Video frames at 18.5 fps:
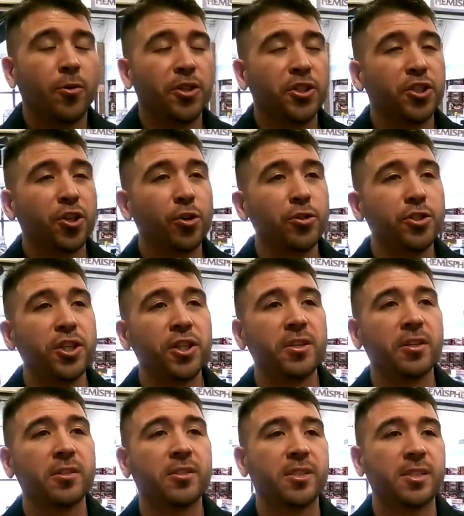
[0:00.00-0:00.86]
We showed you
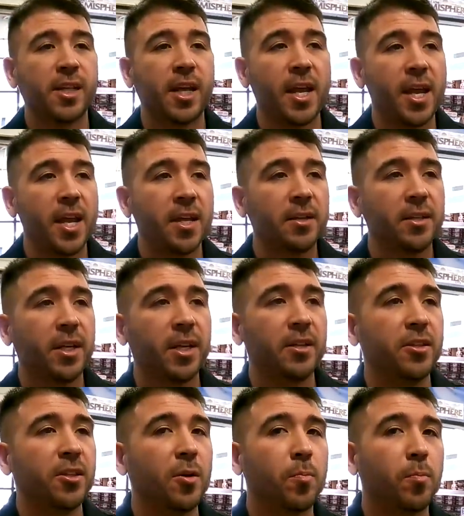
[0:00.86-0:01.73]
the sand
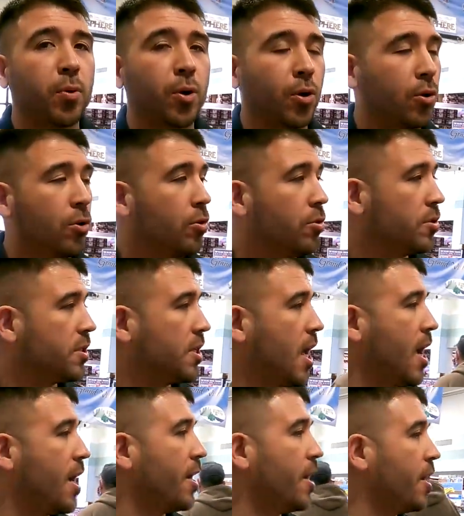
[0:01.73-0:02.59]
and the pearl
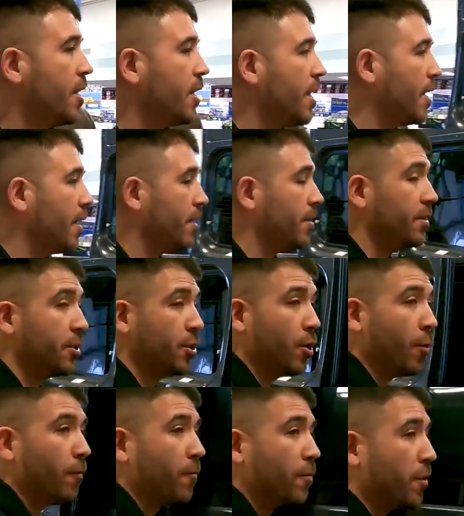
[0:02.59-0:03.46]
Zion,
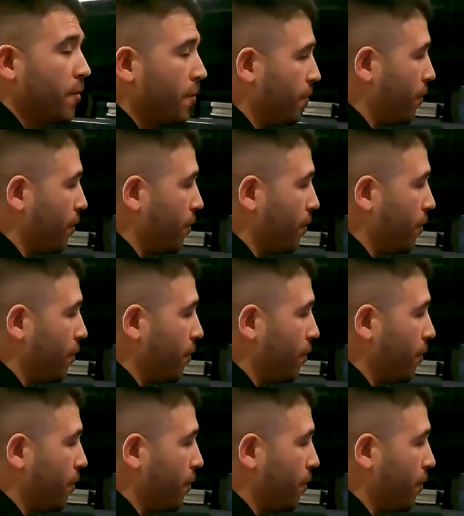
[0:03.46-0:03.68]
for the